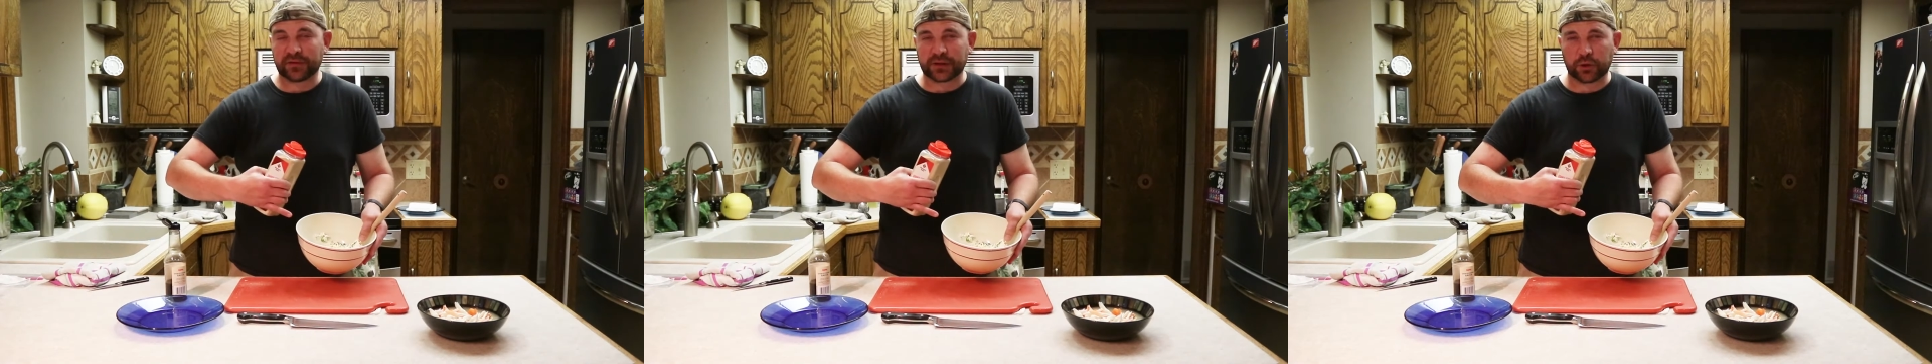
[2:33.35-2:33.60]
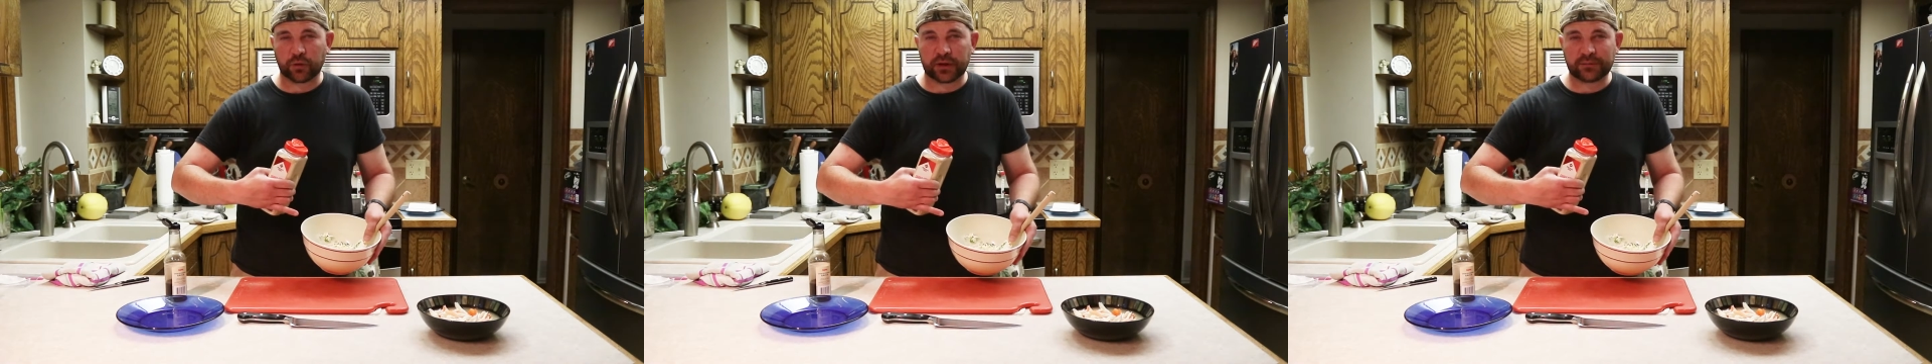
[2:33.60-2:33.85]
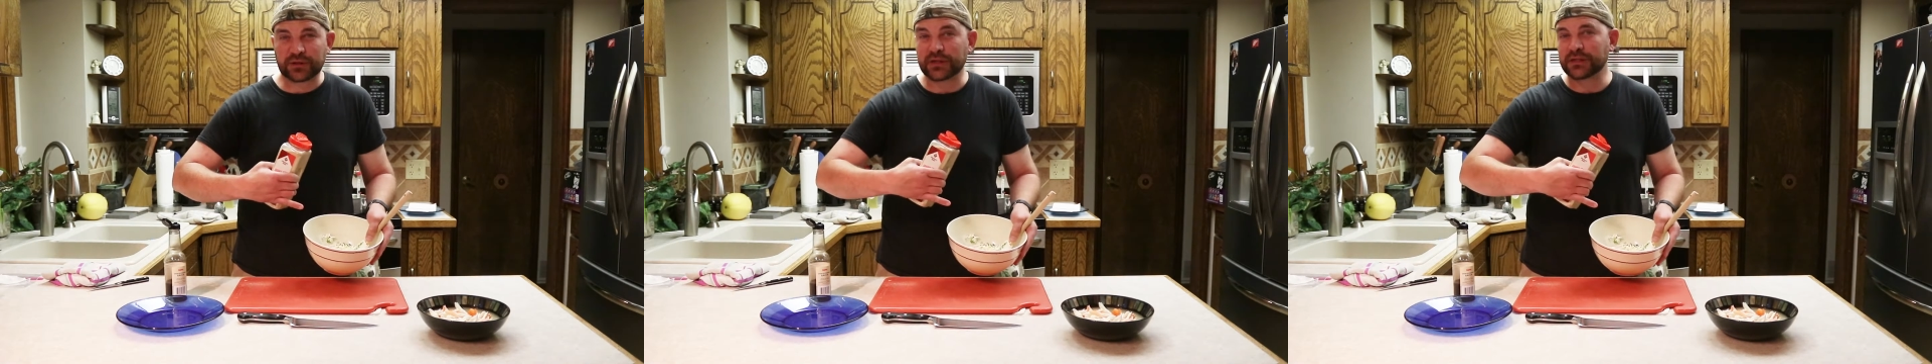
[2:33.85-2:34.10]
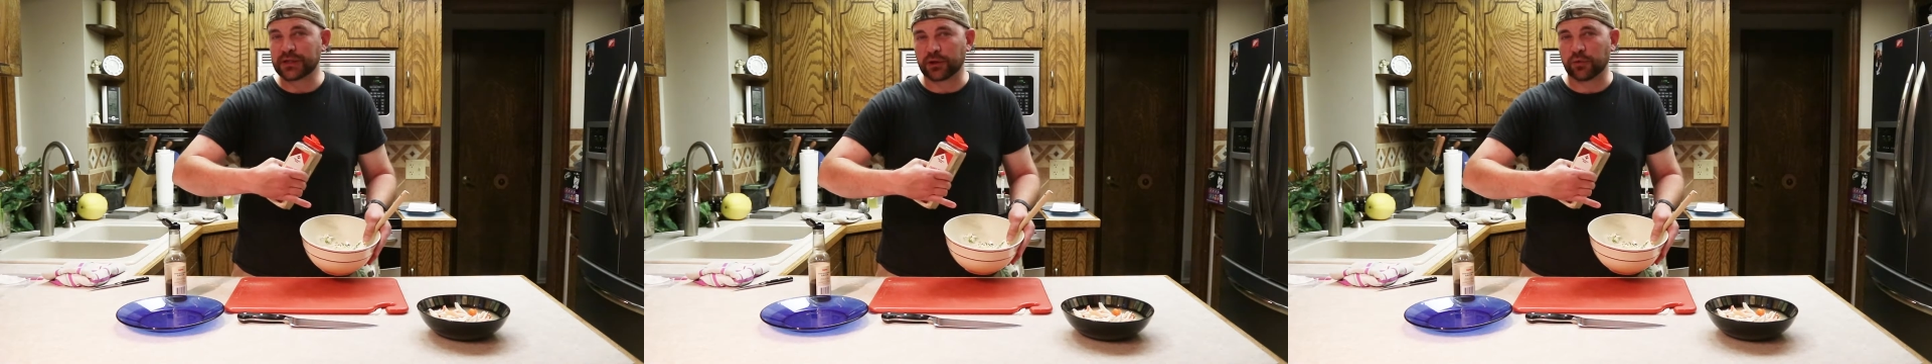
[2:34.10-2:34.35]
got the cream
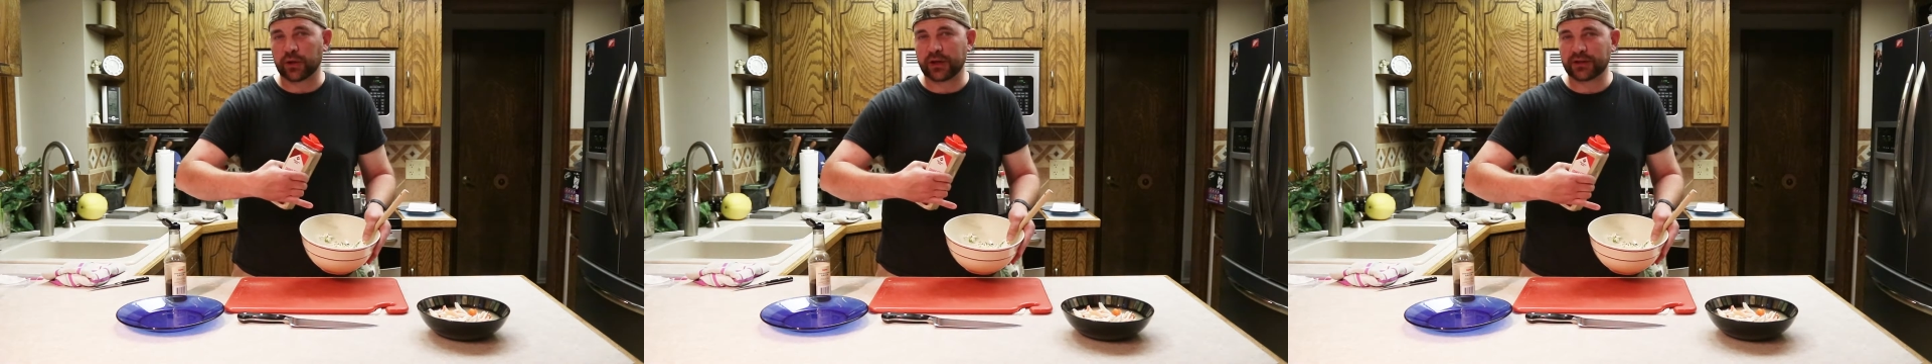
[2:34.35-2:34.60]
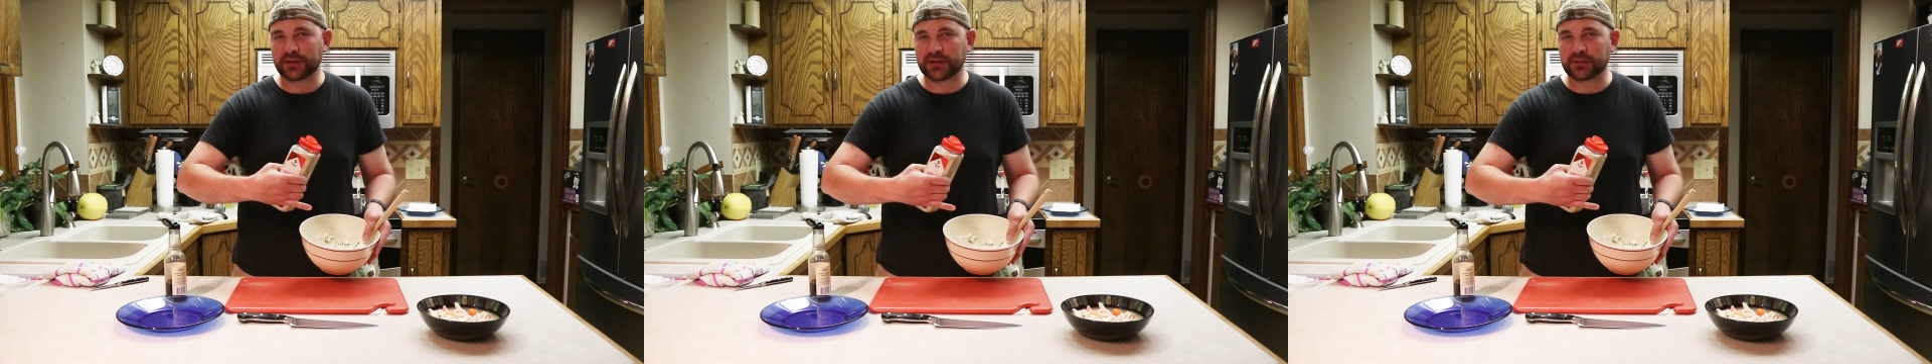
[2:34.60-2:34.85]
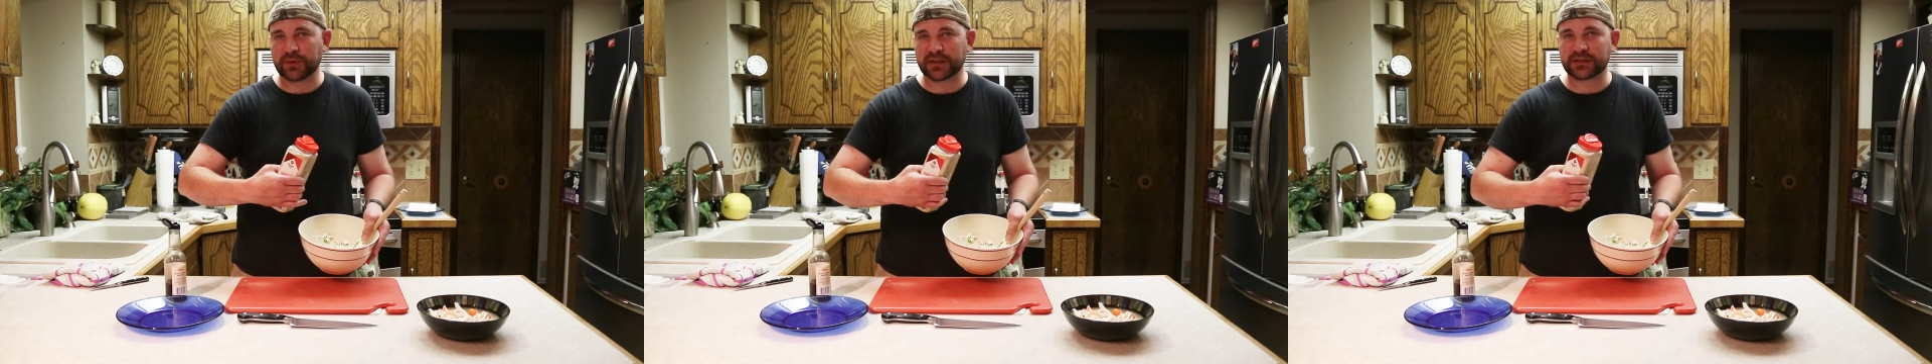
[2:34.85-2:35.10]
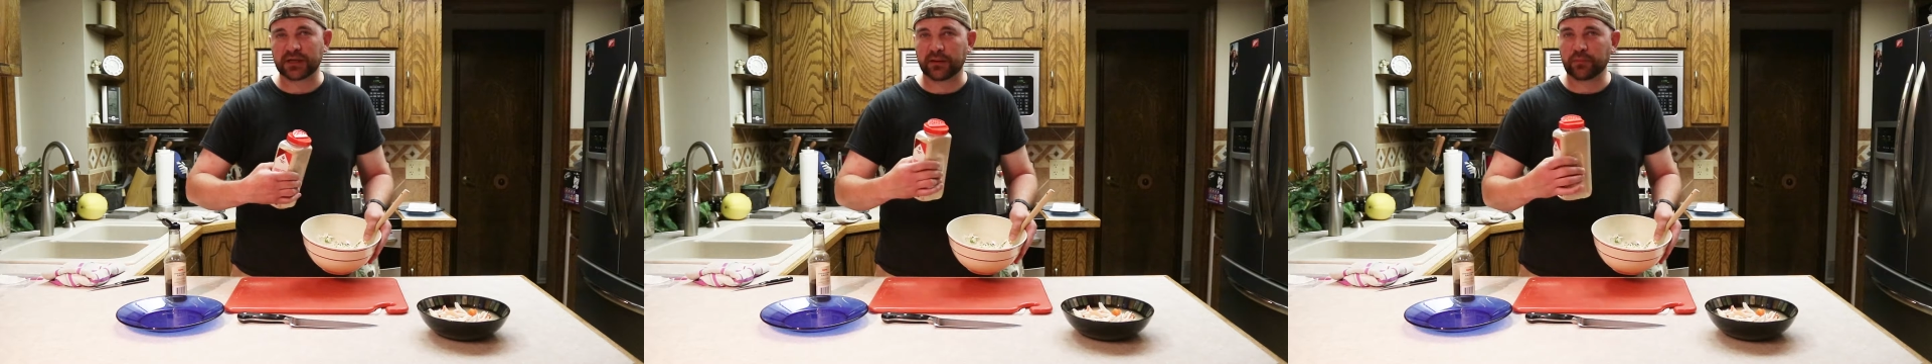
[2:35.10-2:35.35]
cheese and the green onions
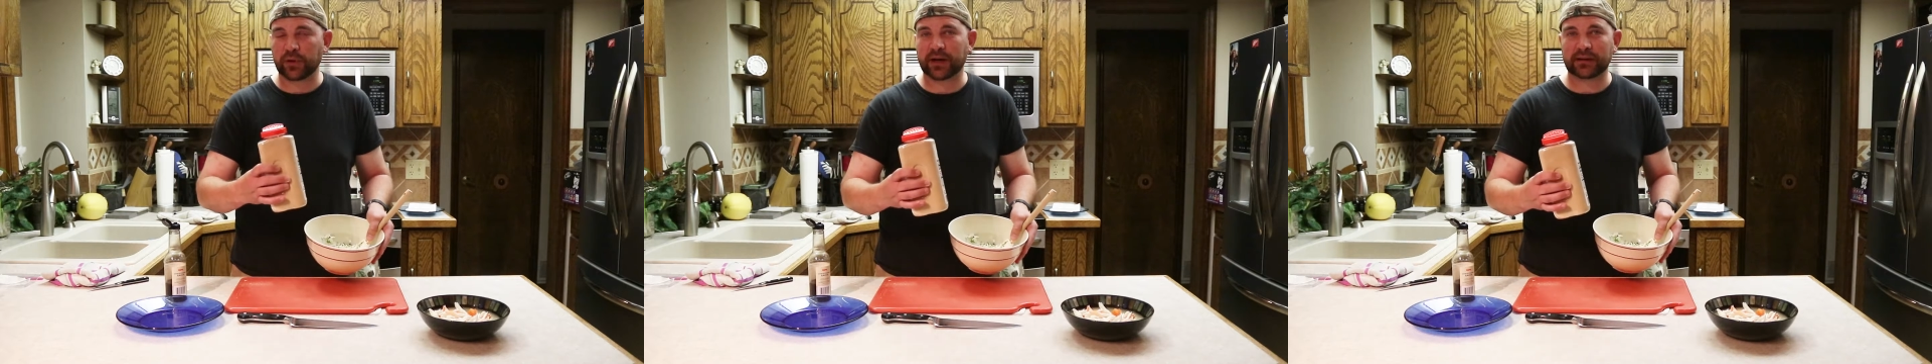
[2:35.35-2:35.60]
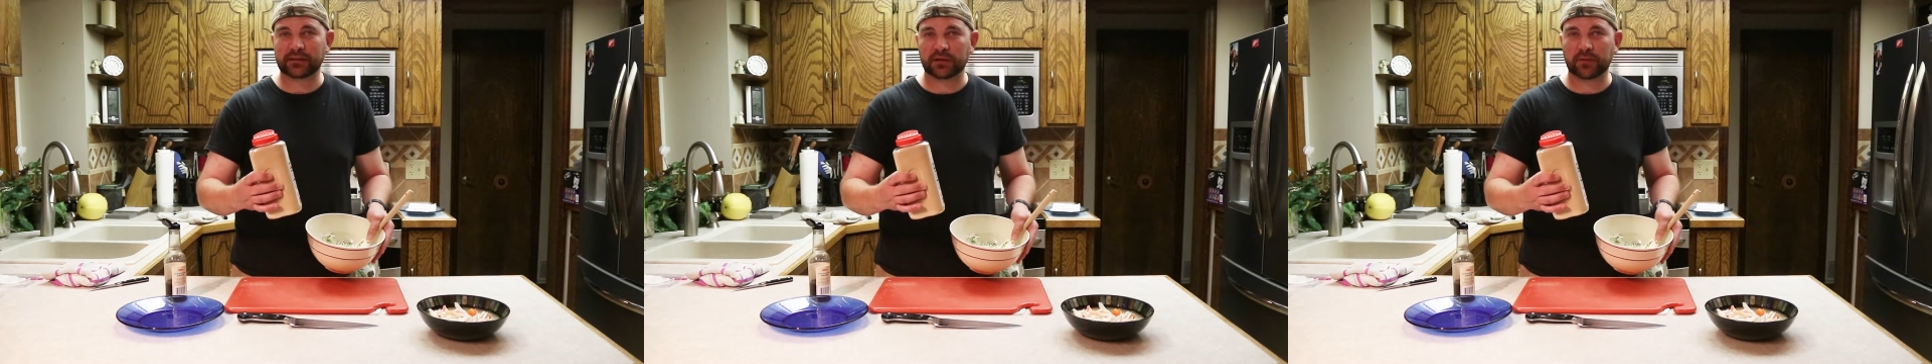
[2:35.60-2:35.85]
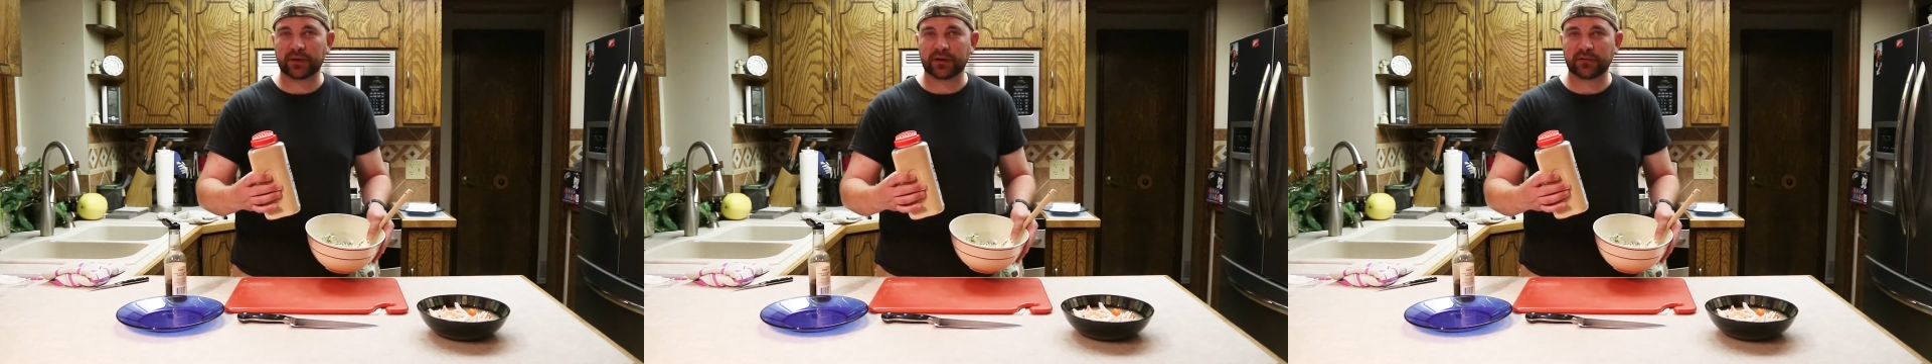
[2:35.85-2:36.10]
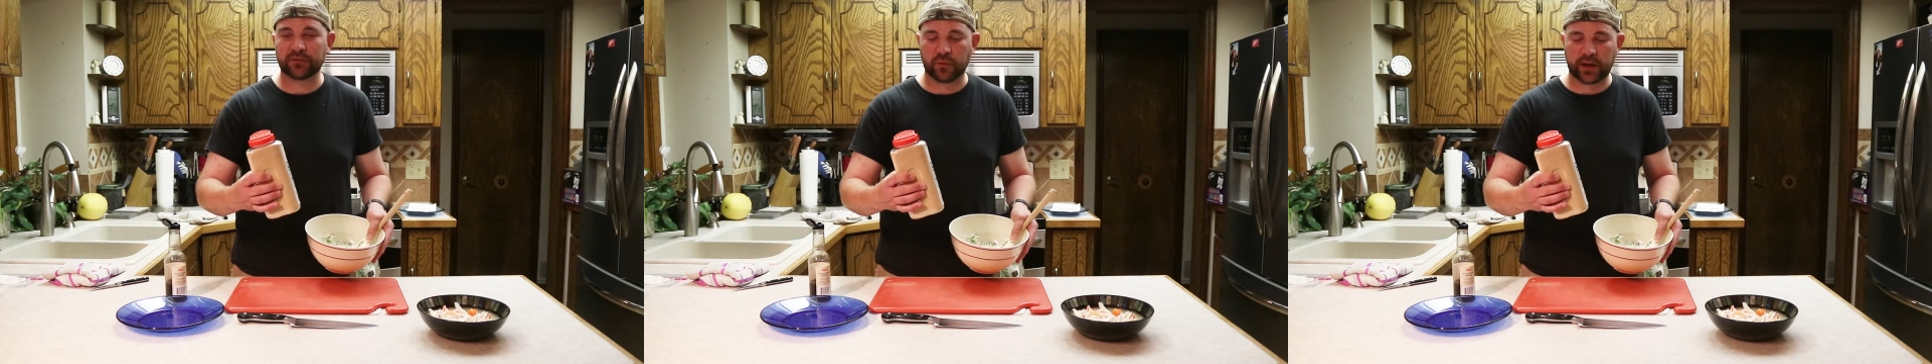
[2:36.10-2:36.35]
mixed up. We're going to add a little bit
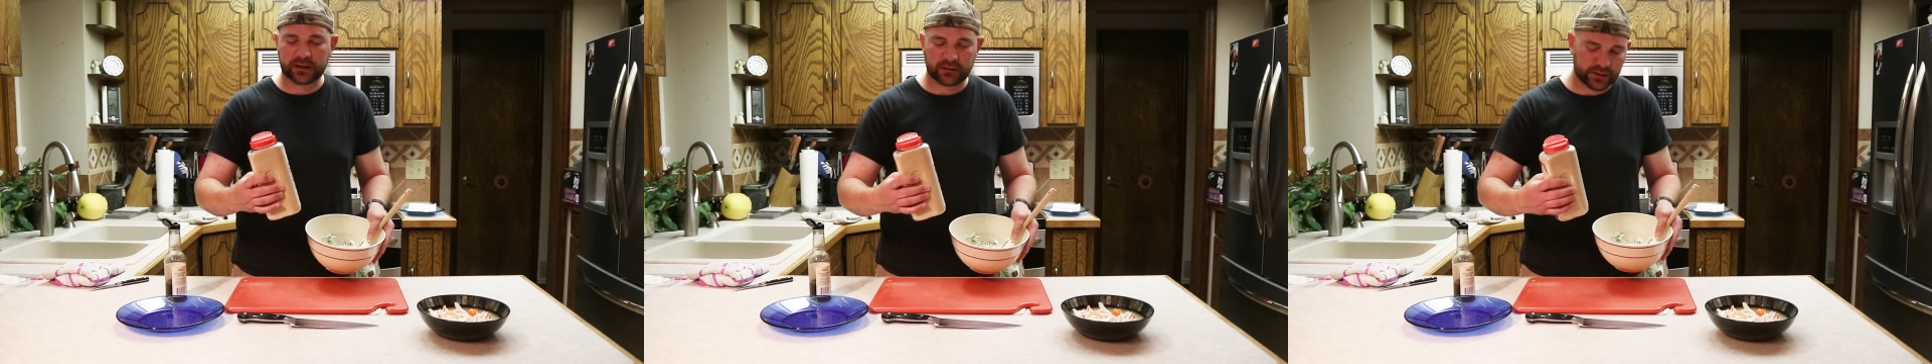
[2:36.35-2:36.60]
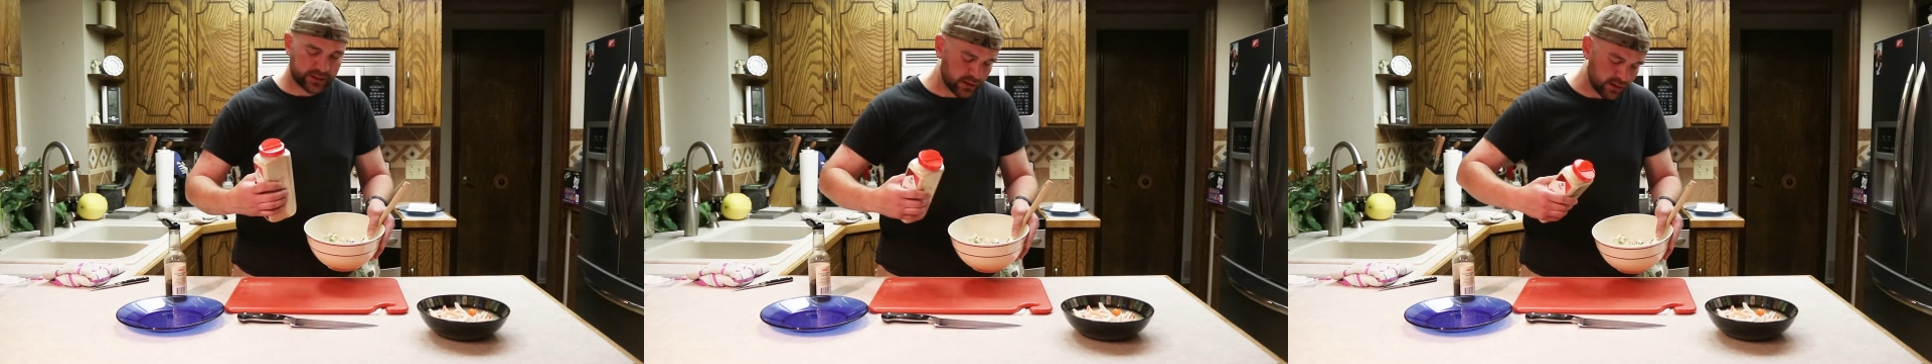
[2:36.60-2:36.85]
of granulated